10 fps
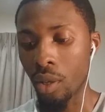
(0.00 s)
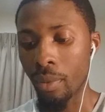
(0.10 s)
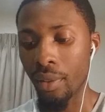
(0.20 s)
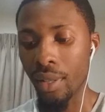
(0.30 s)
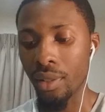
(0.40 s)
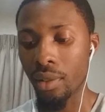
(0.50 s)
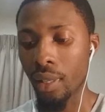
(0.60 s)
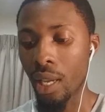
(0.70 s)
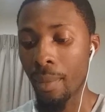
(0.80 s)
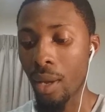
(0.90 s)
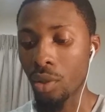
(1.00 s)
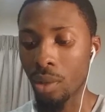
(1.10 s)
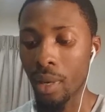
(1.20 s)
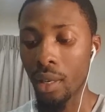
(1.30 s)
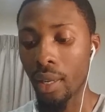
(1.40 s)
Bethesda came out,
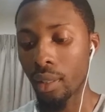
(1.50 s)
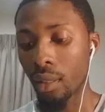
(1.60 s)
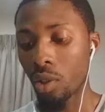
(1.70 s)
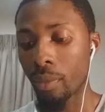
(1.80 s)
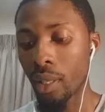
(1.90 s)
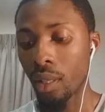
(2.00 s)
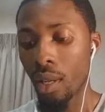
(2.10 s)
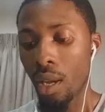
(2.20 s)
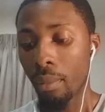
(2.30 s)
talk about that a little bit.